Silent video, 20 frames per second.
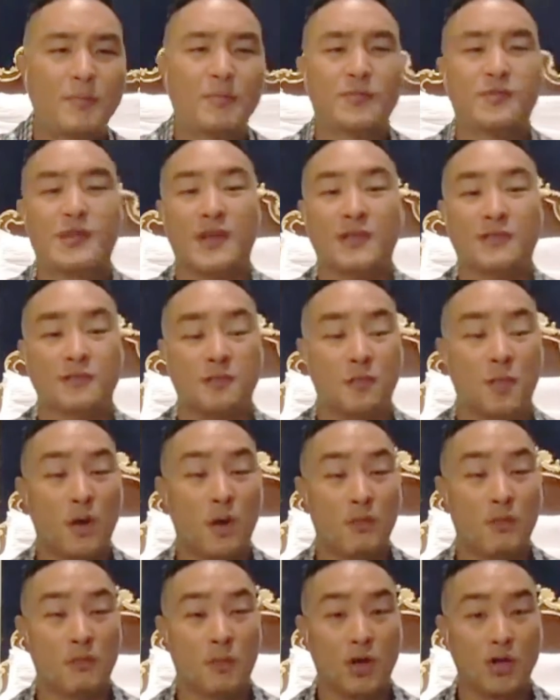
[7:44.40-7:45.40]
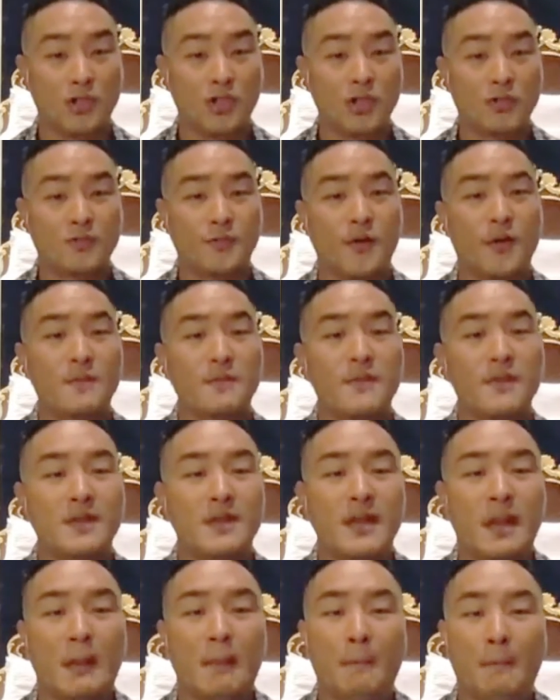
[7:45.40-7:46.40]
a lot of people say it's Mar, Mar
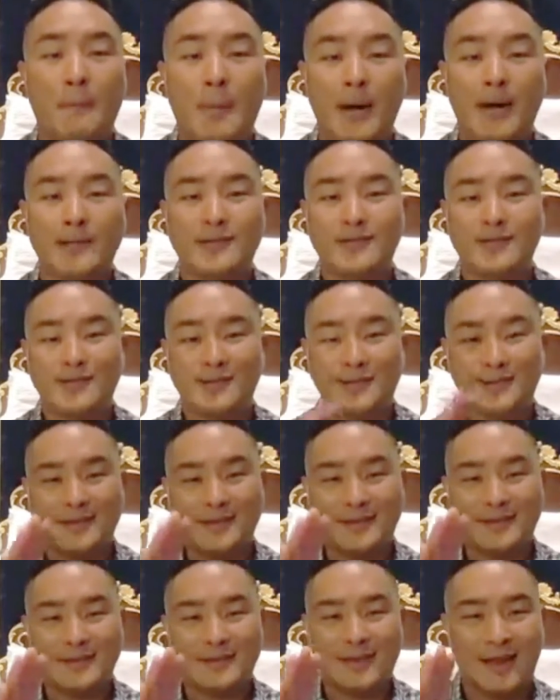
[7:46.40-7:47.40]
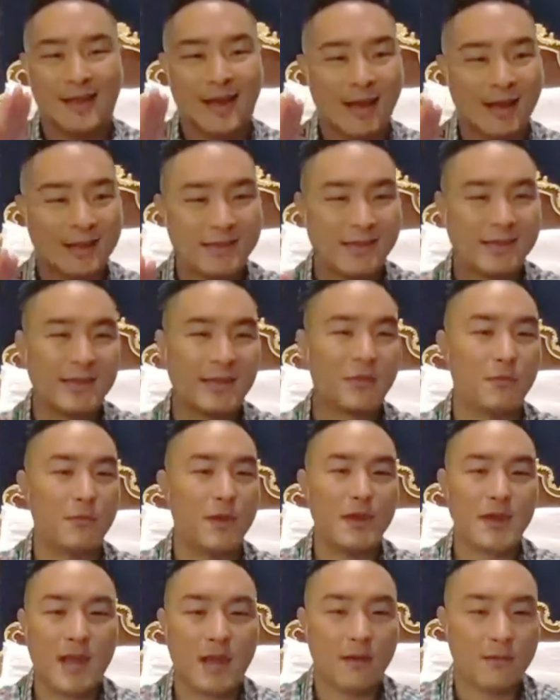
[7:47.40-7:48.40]
Shishvan, but
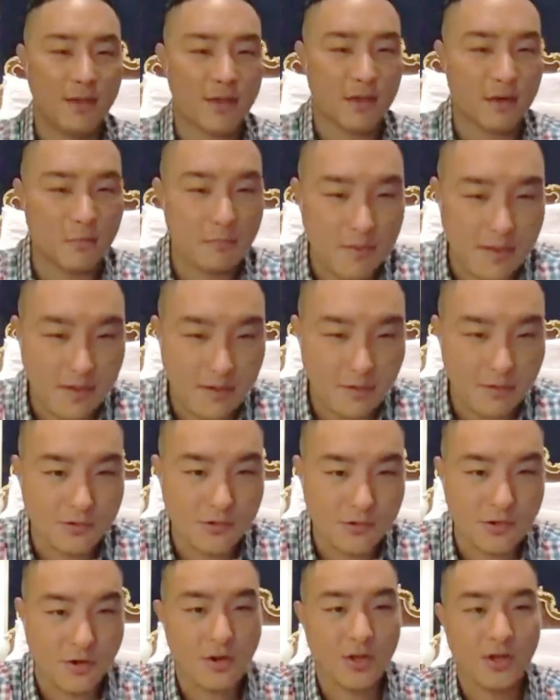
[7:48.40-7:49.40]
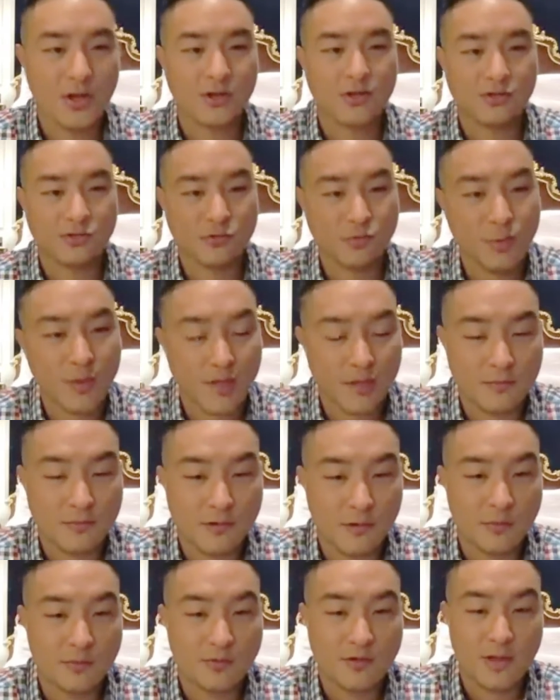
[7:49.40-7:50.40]
I declare right now that your bitter is turning
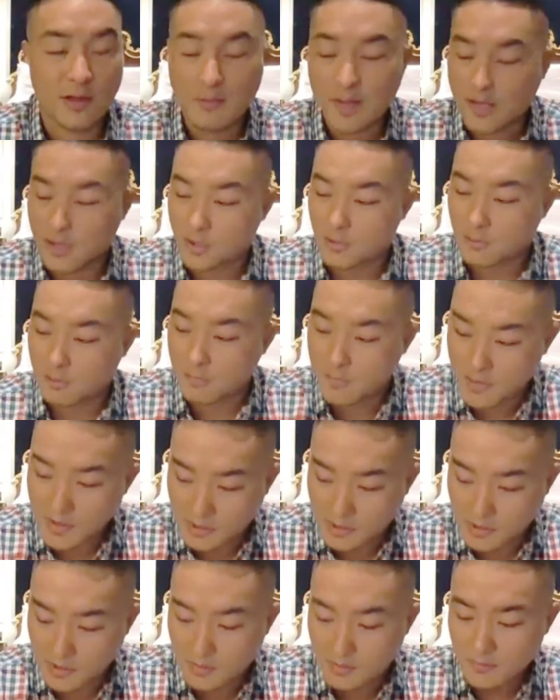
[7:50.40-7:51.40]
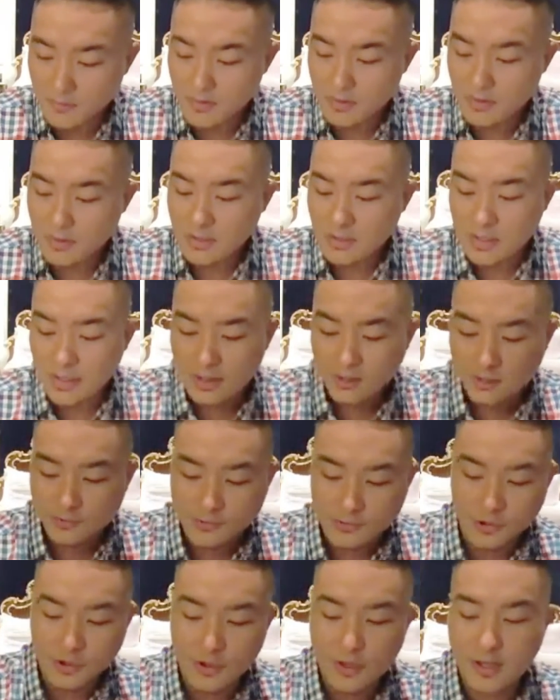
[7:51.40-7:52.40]
into sweet. Someone say, you Your bitter
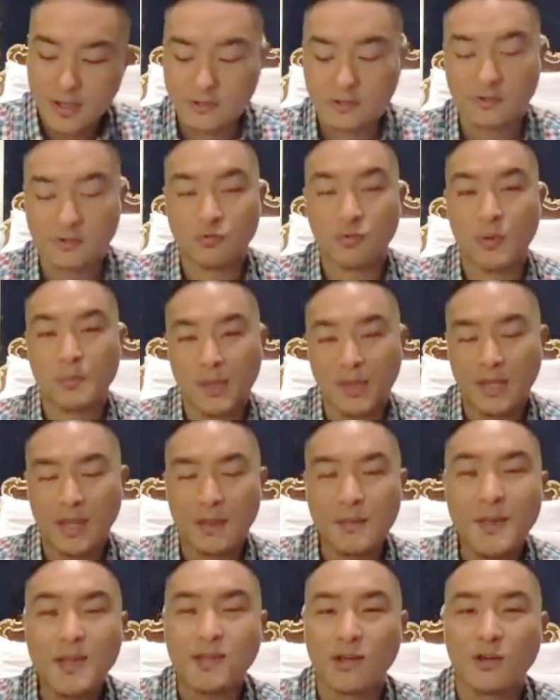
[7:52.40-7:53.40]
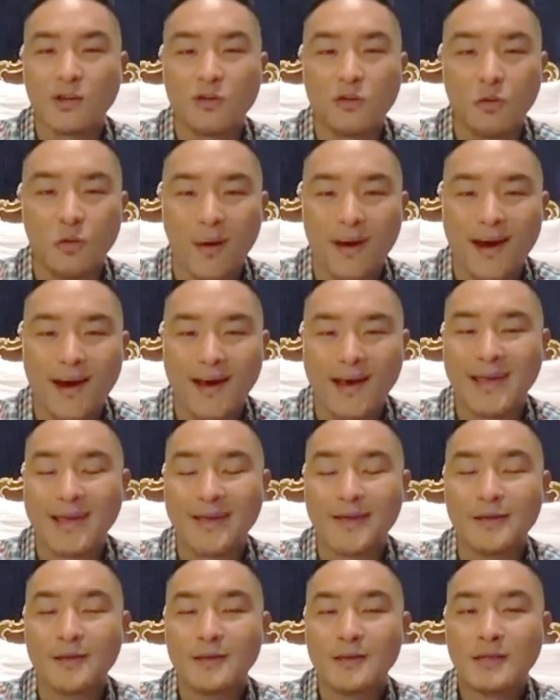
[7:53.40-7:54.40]
is turning into sweet. But let me tell
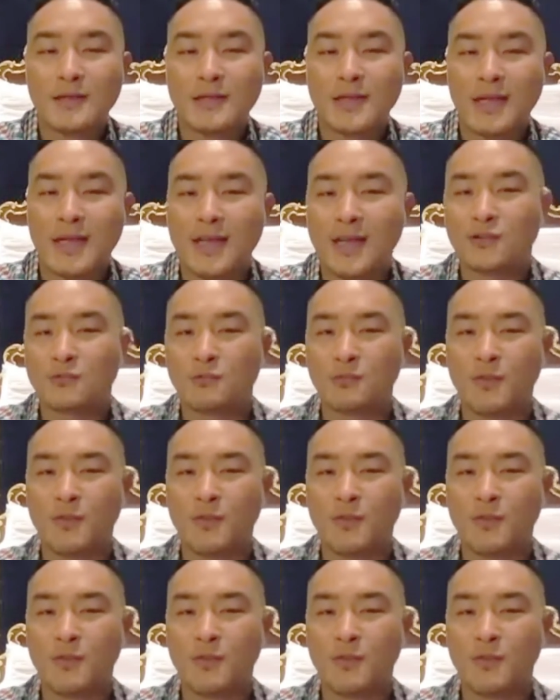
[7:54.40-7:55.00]
you why